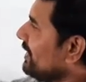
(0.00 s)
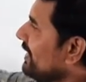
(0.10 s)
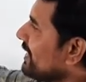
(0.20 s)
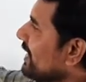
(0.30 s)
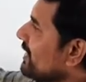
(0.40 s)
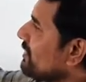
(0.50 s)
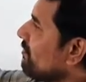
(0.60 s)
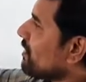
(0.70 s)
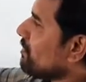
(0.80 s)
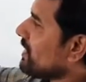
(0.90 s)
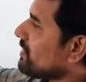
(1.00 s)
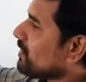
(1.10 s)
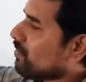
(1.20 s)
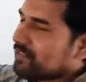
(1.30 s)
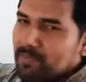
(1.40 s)
Then regarding the
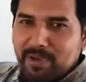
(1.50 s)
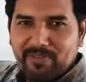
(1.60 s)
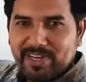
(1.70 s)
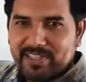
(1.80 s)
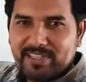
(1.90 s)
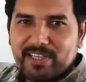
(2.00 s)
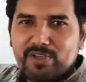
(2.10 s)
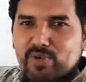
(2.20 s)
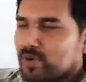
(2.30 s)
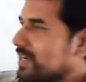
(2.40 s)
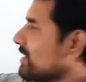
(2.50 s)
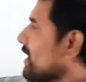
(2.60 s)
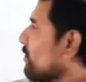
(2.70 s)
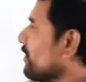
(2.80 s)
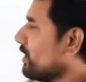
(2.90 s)
fermentation of the beverages, sugar is
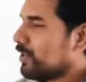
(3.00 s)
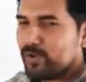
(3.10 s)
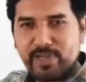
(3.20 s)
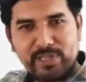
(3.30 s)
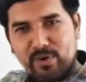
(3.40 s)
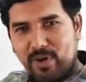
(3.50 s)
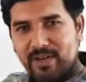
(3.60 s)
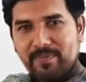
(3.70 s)
converted into ethanol.